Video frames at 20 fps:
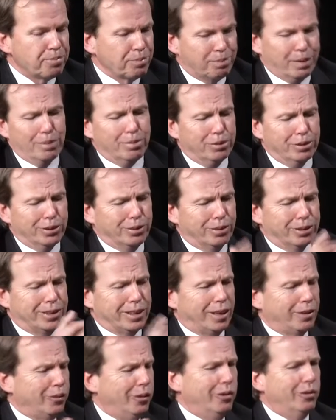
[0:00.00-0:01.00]
People
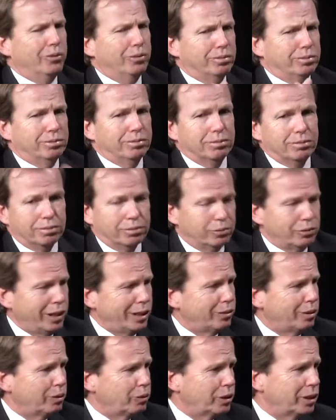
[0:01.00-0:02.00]
say, well, why
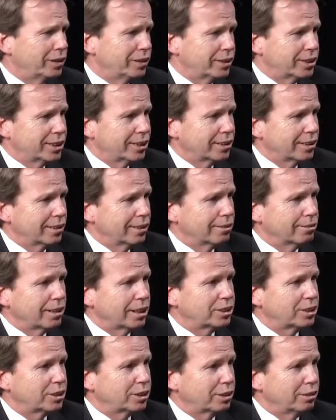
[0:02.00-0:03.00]
do I want to listen to the
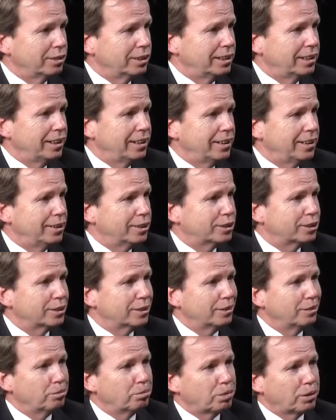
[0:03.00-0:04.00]
Registry of Deeds?
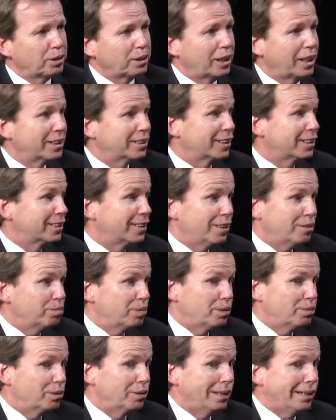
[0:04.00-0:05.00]
But as I tell
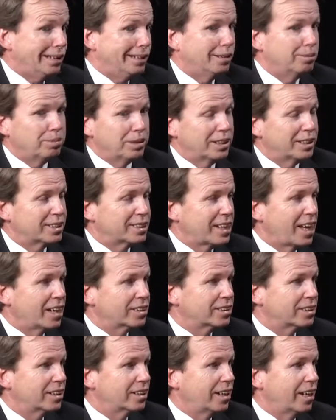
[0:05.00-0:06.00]
people, hey, the biggest
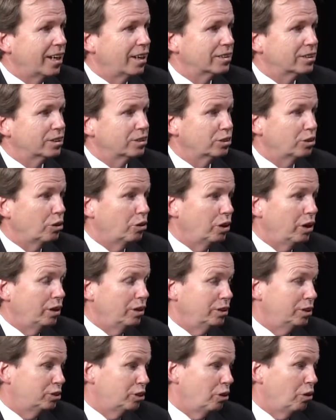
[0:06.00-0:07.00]
asset
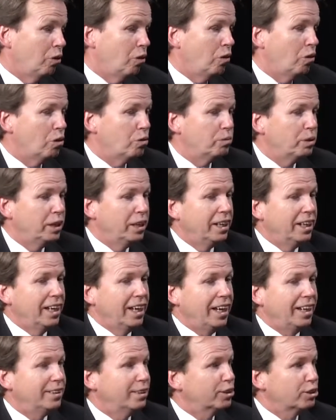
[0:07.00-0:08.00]
is your home,
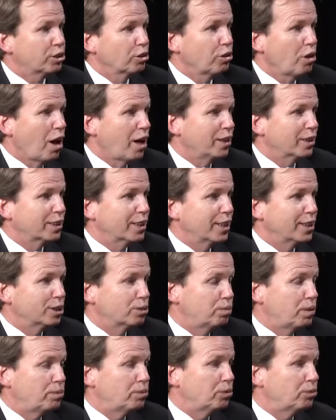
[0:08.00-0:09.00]
and there's a lot of
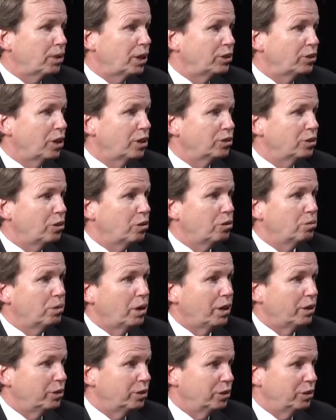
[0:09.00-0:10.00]
things people might not know
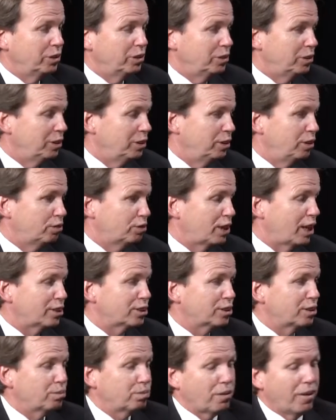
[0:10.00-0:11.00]
about, and you've
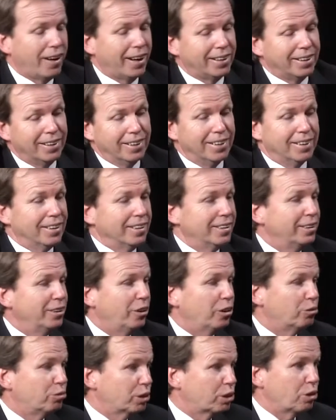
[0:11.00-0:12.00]
touched upon.
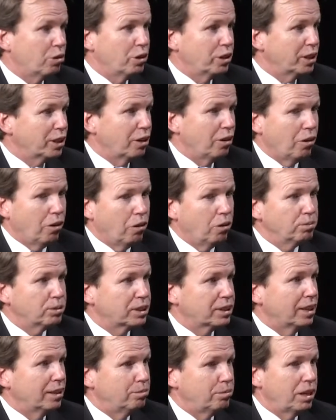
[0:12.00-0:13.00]
Recording a
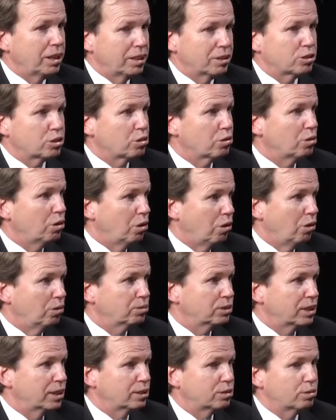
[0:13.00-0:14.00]
homestead, making sure a
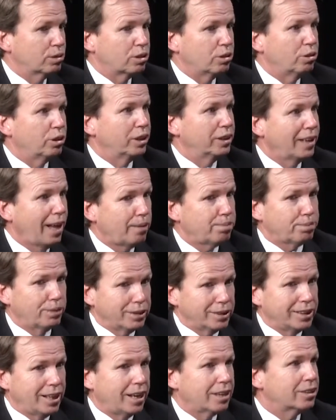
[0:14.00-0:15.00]
homestead's recorded. That
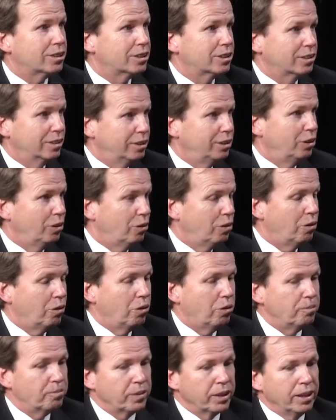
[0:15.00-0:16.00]
protects your
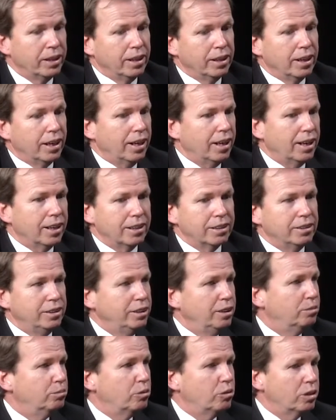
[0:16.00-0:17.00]
home.
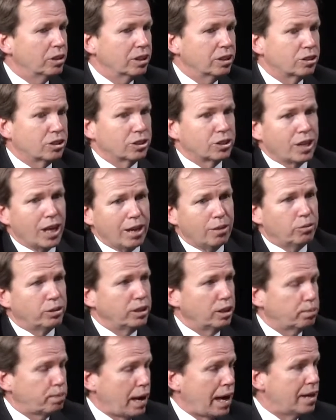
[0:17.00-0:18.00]
Your mortgages, hey, when
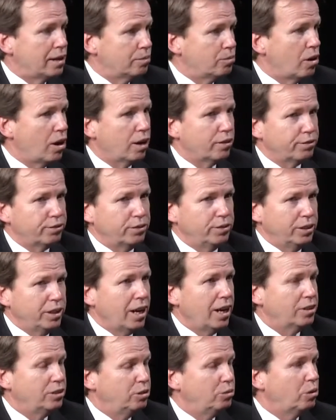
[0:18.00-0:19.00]
you pay them off,
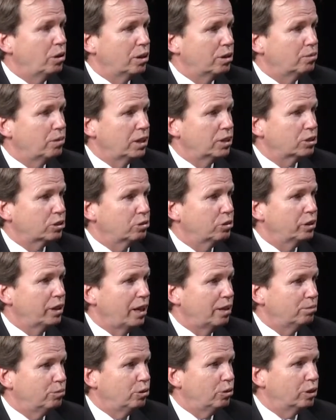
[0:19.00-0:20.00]
you want to make sure
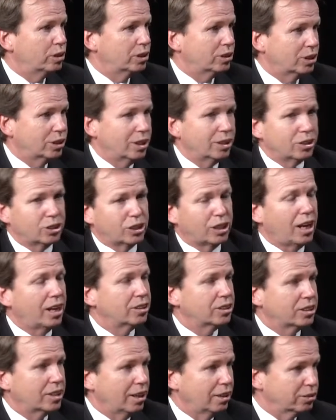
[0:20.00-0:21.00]
that mortgage
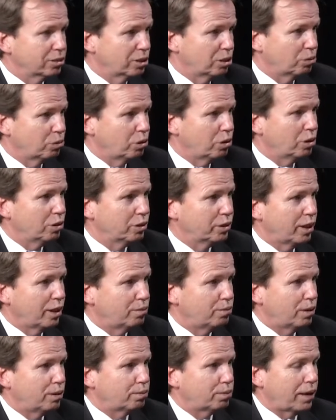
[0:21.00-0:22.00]
discharge tells the world
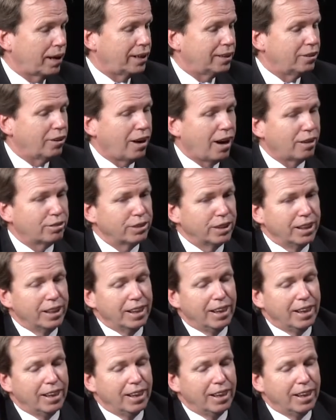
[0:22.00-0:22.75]
they've been paid off.